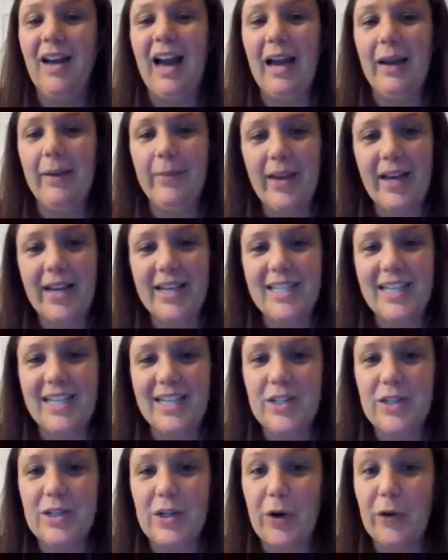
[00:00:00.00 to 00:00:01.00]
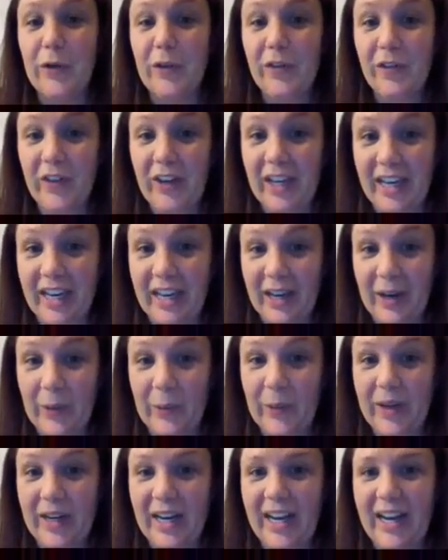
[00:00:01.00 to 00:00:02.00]
I'm guessing Sophia
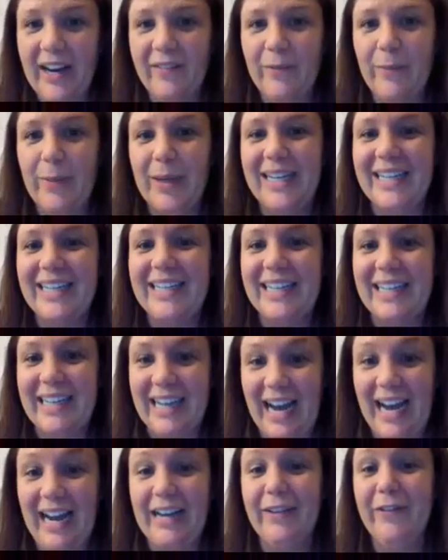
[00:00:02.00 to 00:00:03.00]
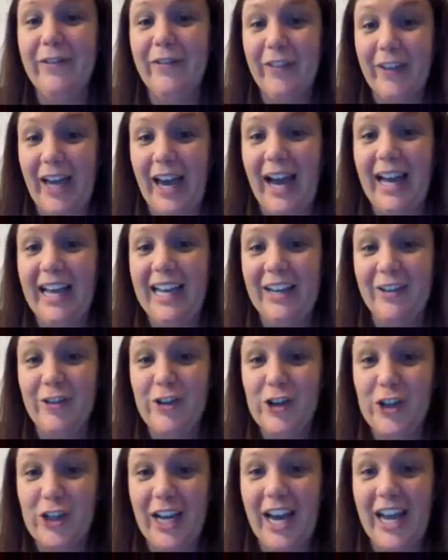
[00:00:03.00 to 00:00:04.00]
would have been denied flat if
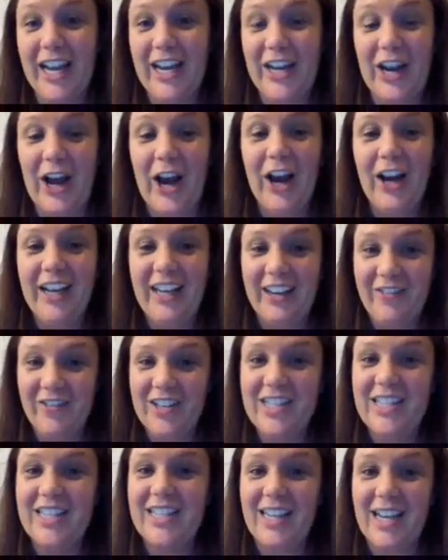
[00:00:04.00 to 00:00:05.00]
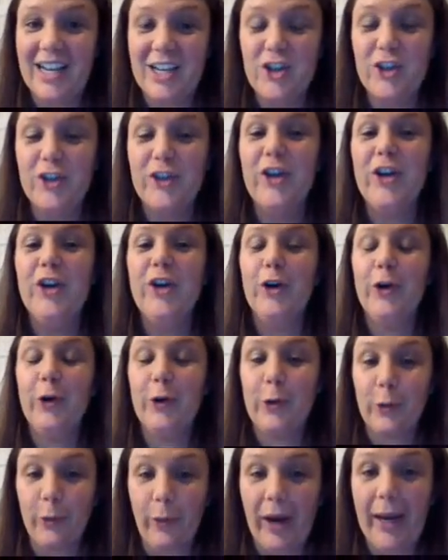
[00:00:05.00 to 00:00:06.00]
she had not given such
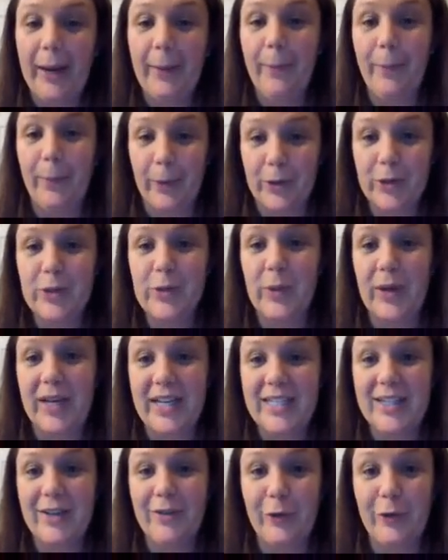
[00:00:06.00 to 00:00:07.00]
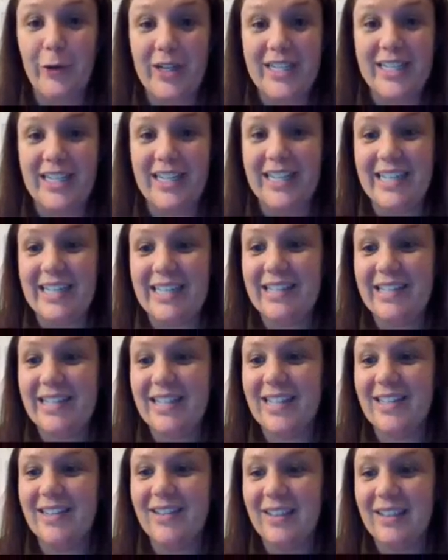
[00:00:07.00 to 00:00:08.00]
great persuasive
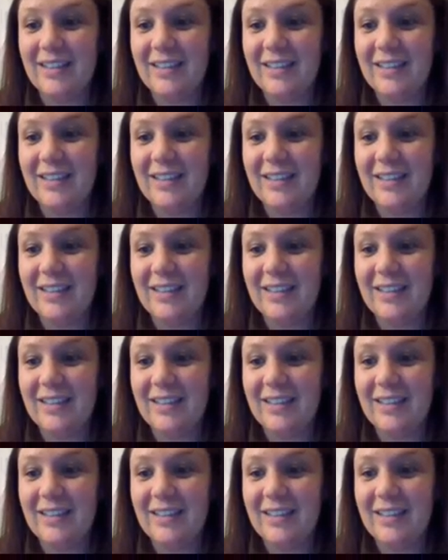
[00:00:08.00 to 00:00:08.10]
reasons.